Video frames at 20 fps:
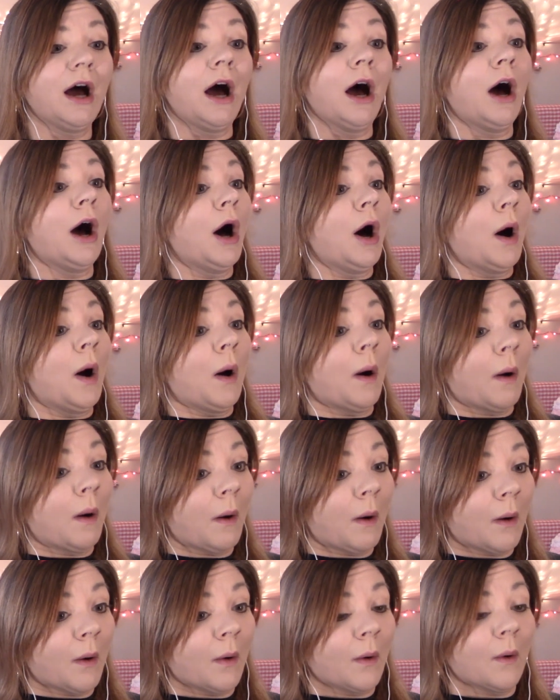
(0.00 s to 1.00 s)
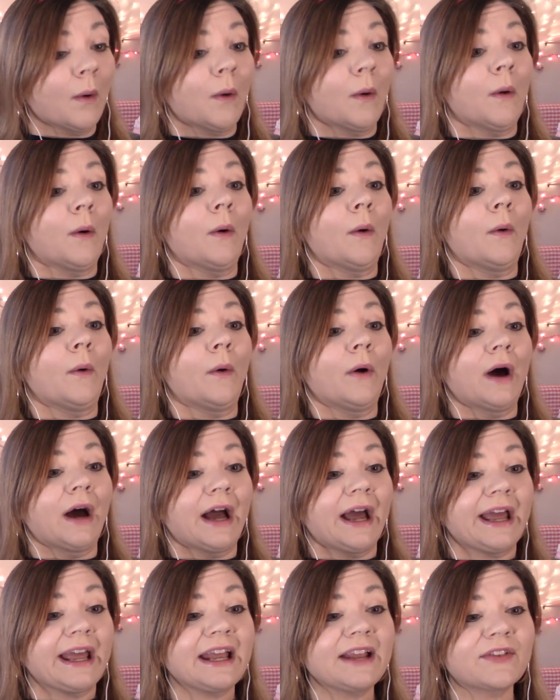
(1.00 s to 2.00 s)
Yours looks shinier than mine.
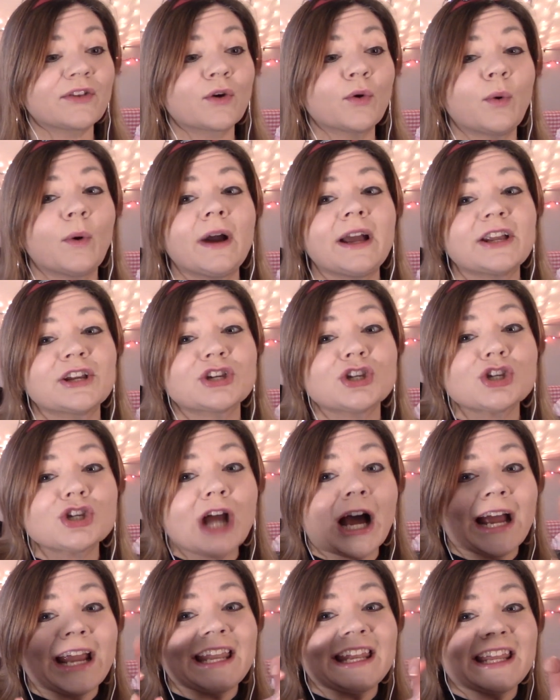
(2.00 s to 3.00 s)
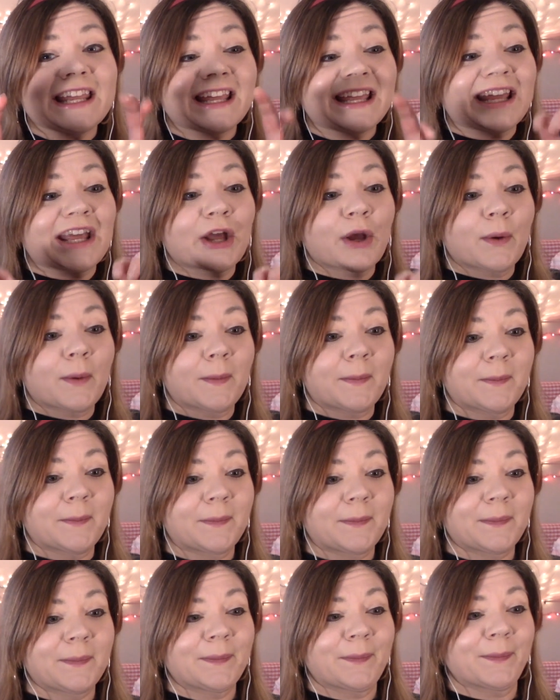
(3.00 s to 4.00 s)
It's quite shiny.
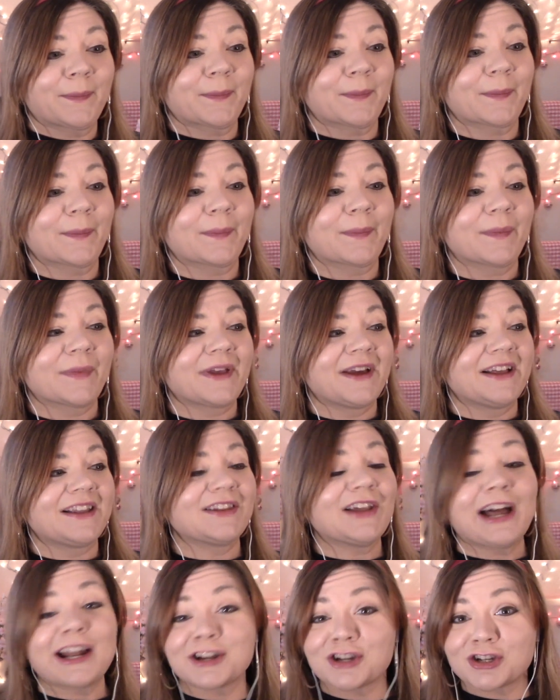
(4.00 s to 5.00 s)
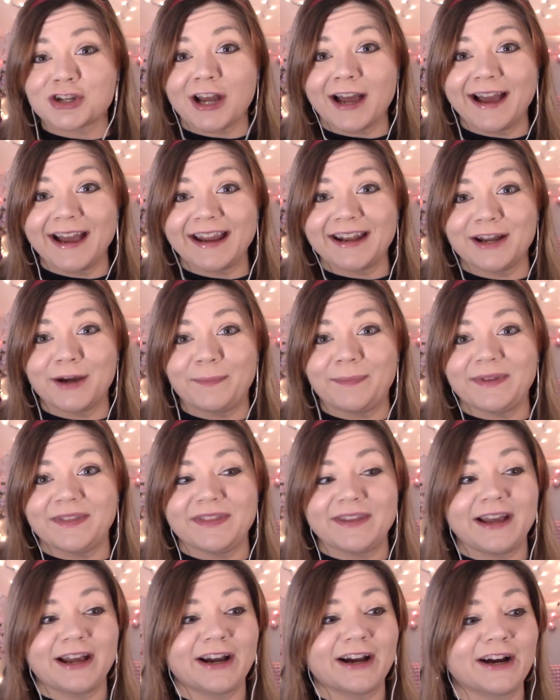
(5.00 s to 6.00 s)
A lot of shine up in
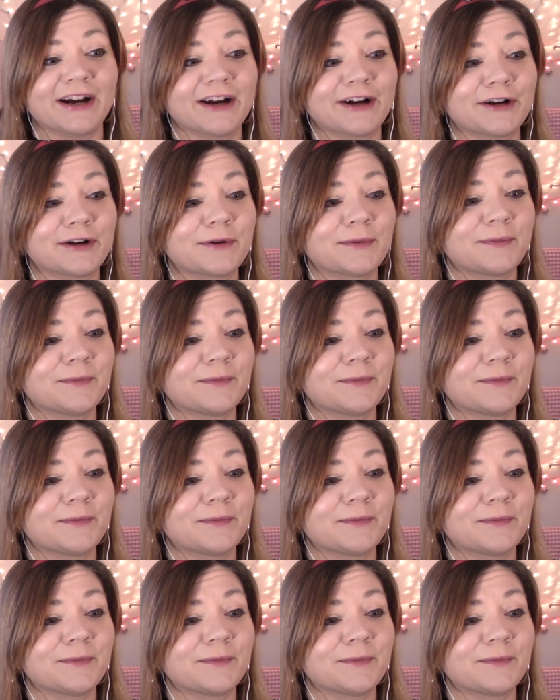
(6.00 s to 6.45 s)
there.